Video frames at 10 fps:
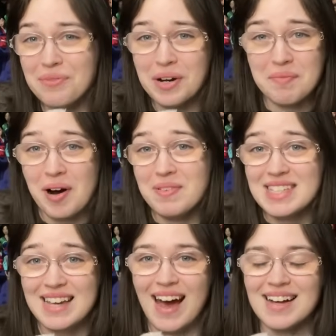one of Barbie's
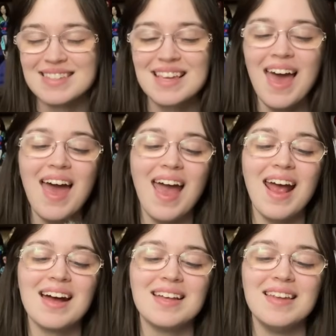cats.
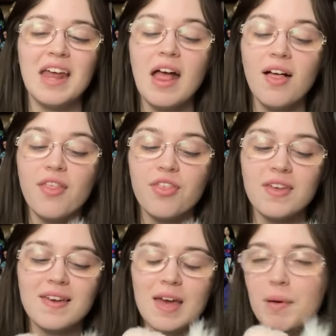And
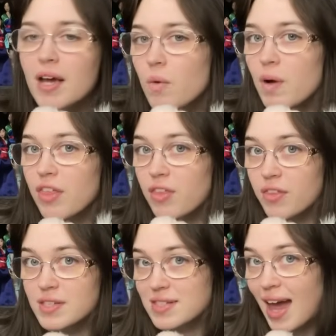the gimmick with
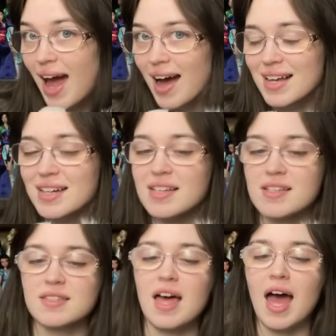this cat
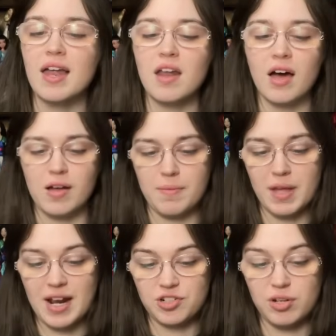is that um, it
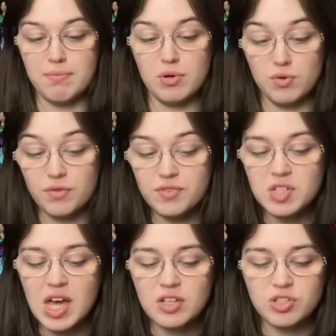actually moves.
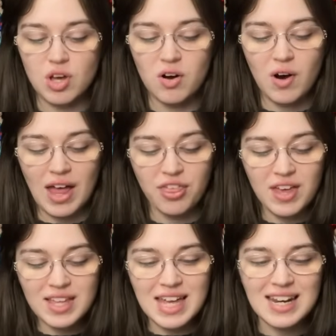So I
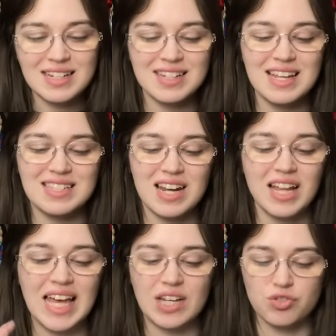think that it is not
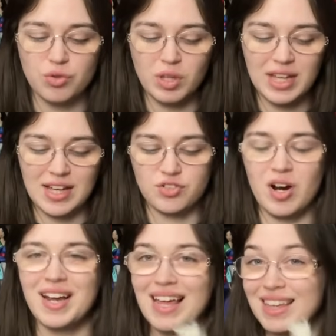like truly
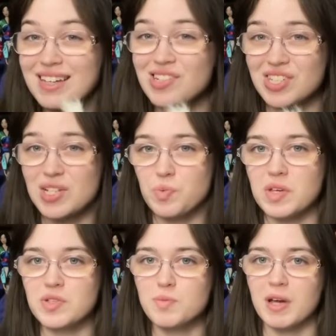electronic. I think it just has
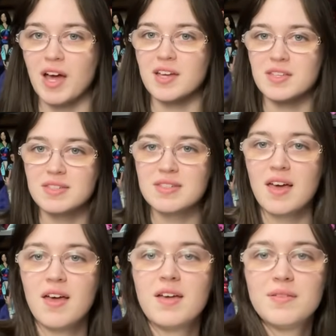wheels because,
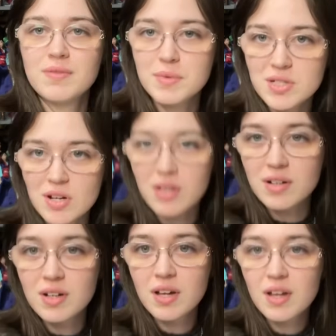let me show you.